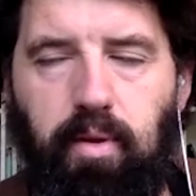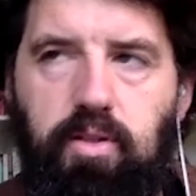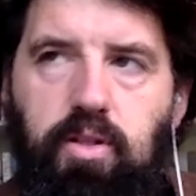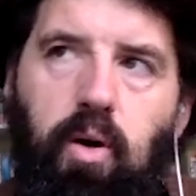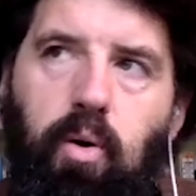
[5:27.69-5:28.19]

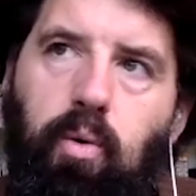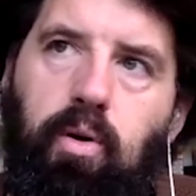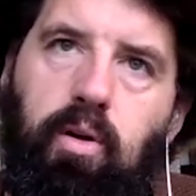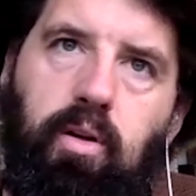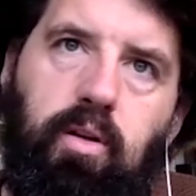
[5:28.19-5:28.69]
So
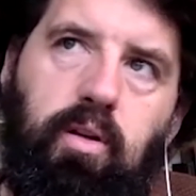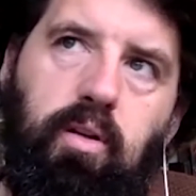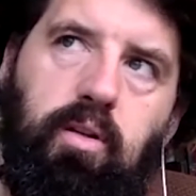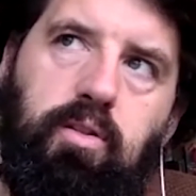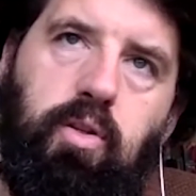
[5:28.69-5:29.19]

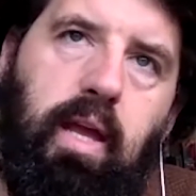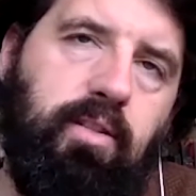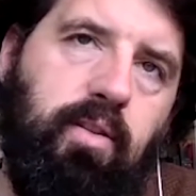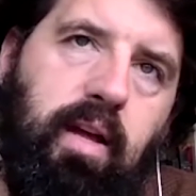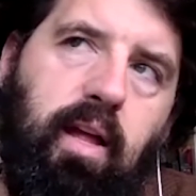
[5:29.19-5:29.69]

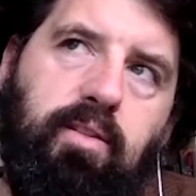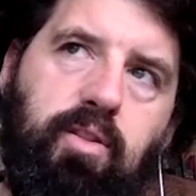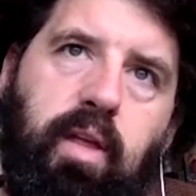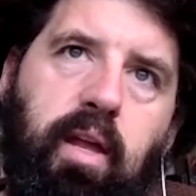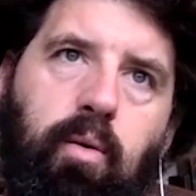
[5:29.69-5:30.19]

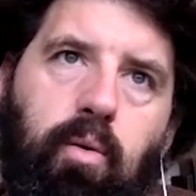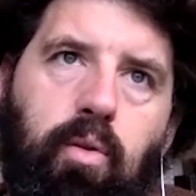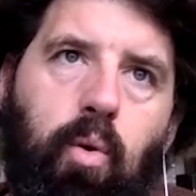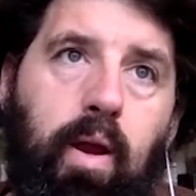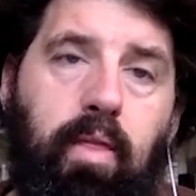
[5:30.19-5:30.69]
then
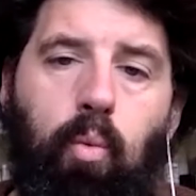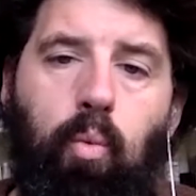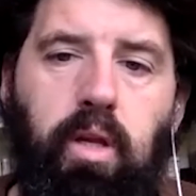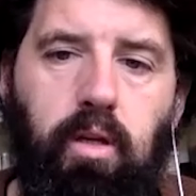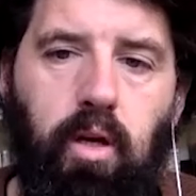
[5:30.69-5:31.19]
the way that
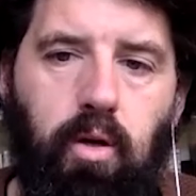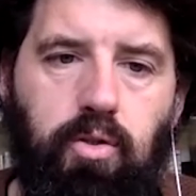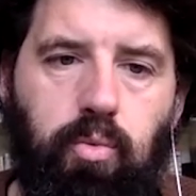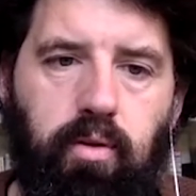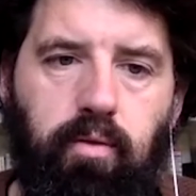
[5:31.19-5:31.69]
we
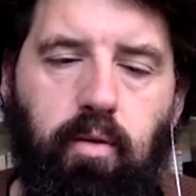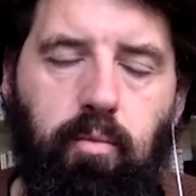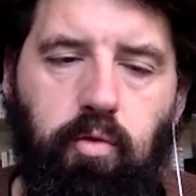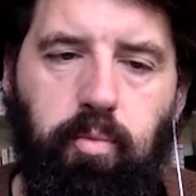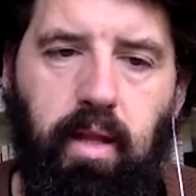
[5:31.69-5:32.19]
coach with Evolve
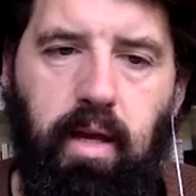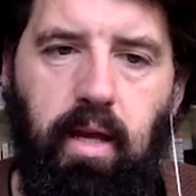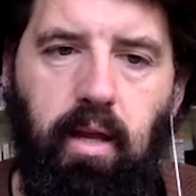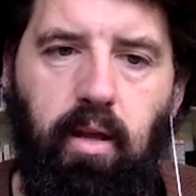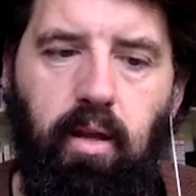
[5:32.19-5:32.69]
Move
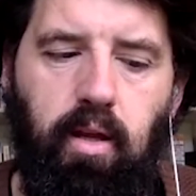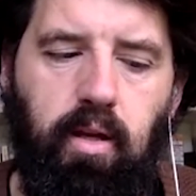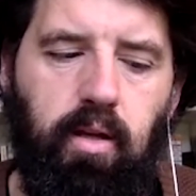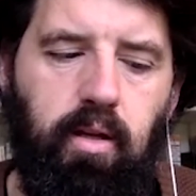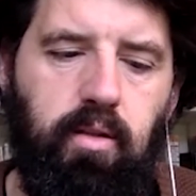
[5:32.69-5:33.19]
Play
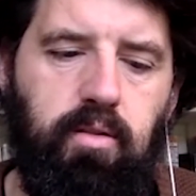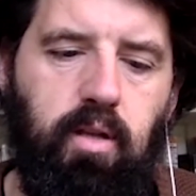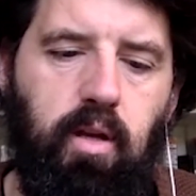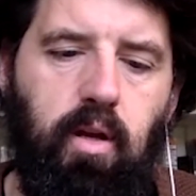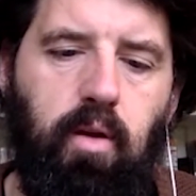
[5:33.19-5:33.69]
is
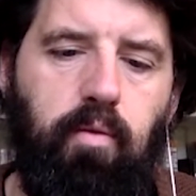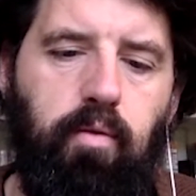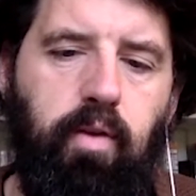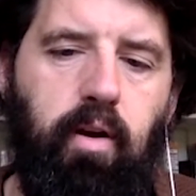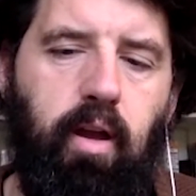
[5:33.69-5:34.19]

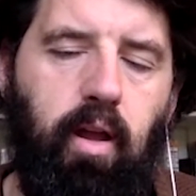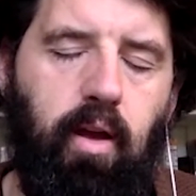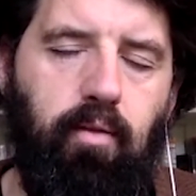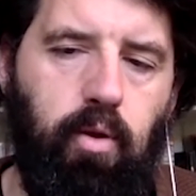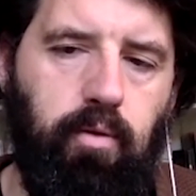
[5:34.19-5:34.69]
very
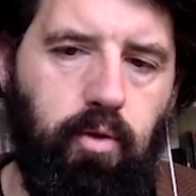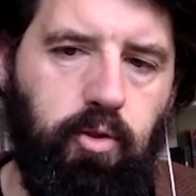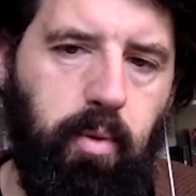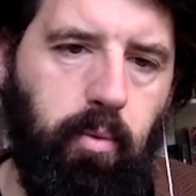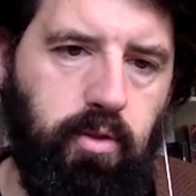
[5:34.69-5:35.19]
heavily
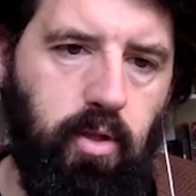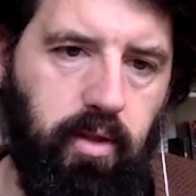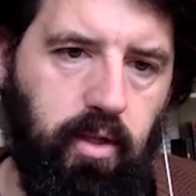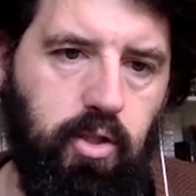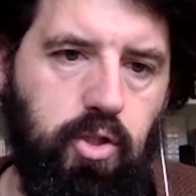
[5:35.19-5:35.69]
influenced by what's called
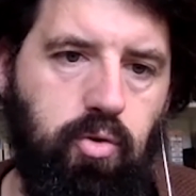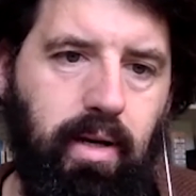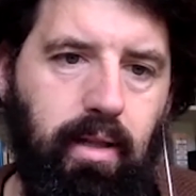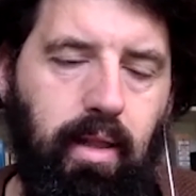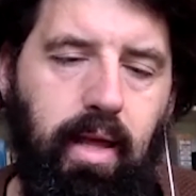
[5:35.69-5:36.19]
the
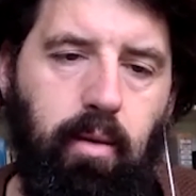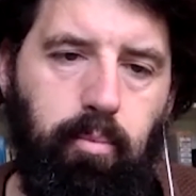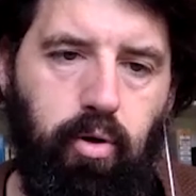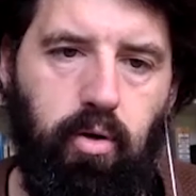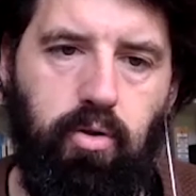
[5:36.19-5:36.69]
constraint-led
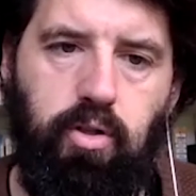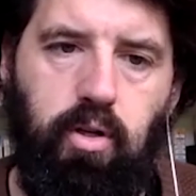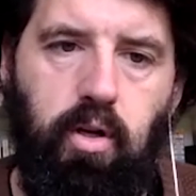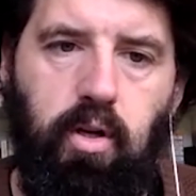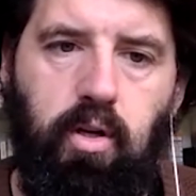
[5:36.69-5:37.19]
approach.
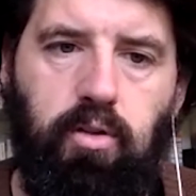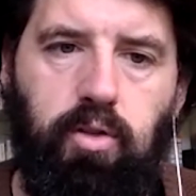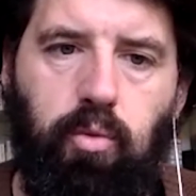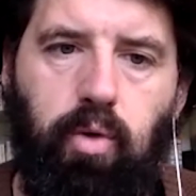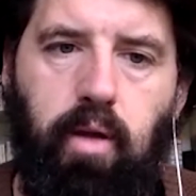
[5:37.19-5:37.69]

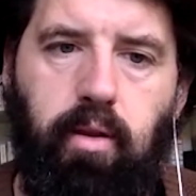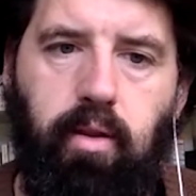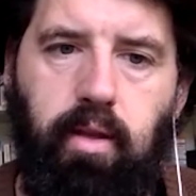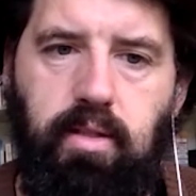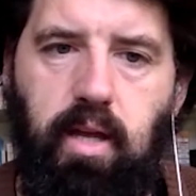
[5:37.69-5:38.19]
So rather
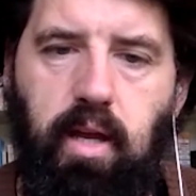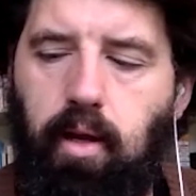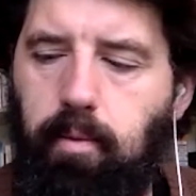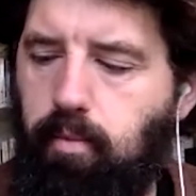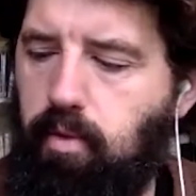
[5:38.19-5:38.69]
than
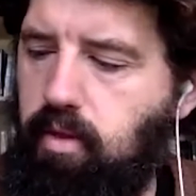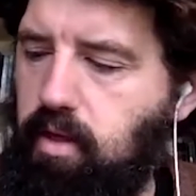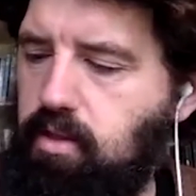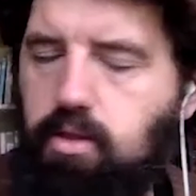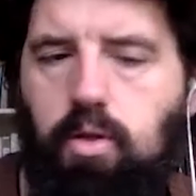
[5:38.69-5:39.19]
saying
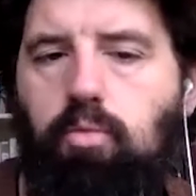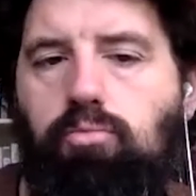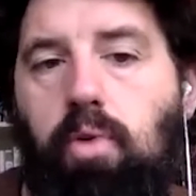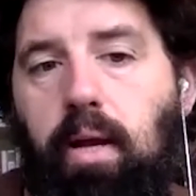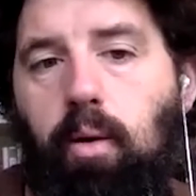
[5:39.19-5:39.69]
this is the
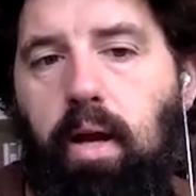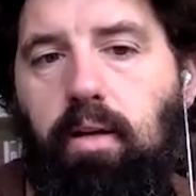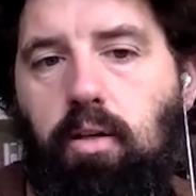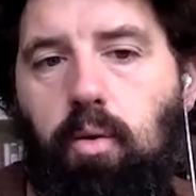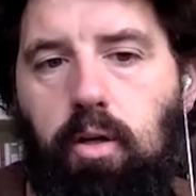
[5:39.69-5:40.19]
right
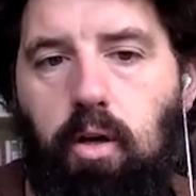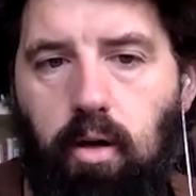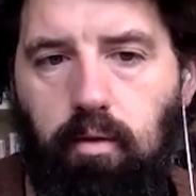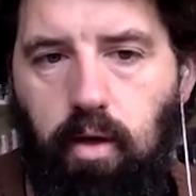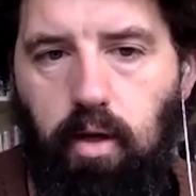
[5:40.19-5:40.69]
way to do a
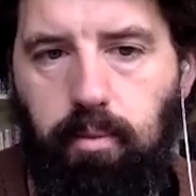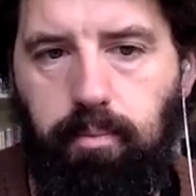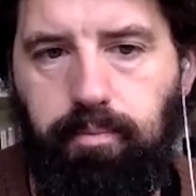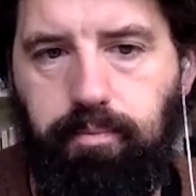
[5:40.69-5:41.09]
Kong ball,